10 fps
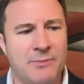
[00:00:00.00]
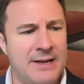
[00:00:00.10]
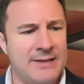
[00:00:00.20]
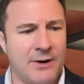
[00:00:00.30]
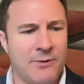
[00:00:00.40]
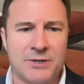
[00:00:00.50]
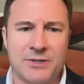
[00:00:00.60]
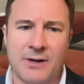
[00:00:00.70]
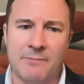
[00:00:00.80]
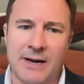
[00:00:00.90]
And we had that
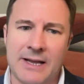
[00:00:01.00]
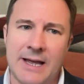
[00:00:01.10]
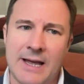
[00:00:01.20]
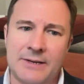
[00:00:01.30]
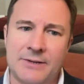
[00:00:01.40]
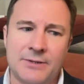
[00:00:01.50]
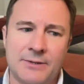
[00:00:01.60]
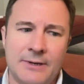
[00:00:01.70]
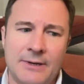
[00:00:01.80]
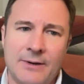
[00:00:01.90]
question on Money Gauge,
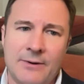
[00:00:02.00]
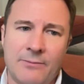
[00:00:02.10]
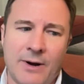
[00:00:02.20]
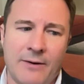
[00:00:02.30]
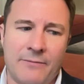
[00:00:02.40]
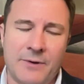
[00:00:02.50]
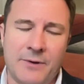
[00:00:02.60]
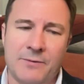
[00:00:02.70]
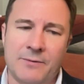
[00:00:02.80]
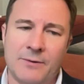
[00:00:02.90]
where if
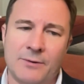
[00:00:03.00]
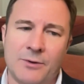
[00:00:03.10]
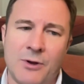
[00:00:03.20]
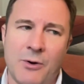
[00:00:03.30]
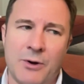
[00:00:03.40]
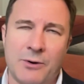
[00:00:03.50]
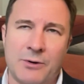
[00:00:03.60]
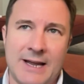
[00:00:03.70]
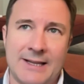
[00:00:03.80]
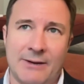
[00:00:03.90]
you know your
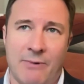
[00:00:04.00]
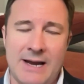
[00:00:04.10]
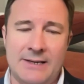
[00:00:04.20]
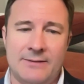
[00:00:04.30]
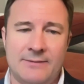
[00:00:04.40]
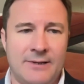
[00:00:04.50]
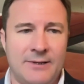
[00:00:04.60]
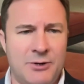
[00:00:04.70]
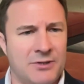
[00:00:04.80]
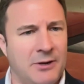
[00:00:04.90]
daily rate, and
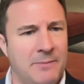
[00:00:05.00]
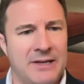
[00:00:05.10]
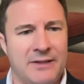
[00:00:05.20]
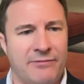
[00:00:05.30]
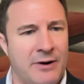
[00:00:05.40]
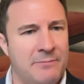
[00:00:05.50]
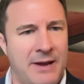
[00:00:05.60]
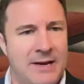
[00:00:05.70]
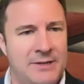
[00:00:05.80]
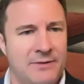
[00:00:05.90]
usually it'll be on the front
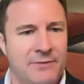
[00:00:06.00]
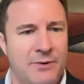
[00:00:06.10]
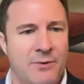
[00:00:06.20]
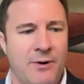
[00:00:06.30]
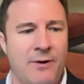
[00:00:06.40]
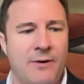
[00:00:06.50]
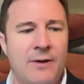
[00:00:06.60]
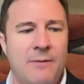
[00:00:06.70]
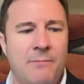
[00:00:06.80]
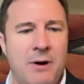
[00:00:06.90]
page of your
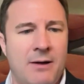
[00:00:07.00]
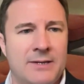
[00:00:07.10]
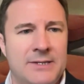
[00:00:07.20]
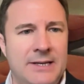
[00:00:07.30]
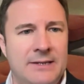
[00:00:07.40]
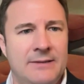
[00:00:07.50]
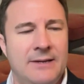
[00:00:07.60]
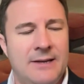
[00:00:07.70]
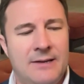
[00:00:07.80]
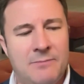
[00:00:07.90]
policy,
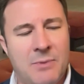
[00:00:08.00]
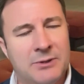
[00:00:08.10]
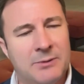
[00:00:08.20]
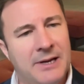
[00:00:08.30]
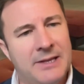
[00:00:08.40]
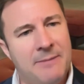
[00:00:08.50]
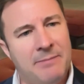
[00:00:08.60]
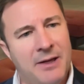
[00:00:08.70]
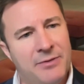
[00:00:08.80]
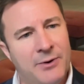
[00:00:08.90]
multiply that
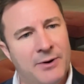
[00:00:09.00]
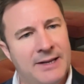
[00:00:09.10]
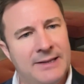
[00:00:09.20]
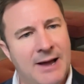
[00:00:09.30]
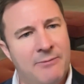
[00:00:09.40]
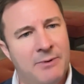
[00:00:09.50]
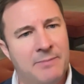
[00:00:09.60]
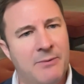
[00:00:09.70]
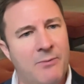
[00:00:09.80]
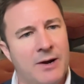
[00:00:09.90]
by 30, and that would
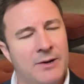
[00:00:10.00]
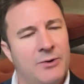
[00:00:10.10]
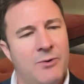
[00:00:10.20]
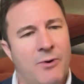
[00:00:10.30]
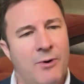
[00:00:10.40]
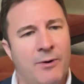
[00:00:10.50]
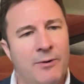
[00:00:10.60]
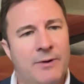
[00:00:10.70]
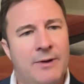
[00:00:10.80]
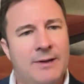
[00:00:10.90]
be what
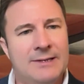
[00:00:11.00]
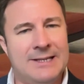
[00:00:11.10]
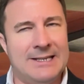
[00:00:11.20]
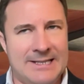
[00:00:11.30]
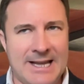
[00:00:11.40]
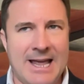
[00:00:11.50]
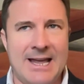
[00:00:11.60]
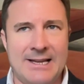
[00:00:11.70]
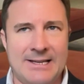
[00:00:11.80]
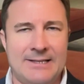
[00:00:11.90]
your
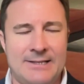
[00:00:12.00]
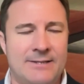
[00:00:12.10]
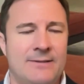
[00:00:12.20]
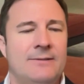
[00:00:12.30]
today's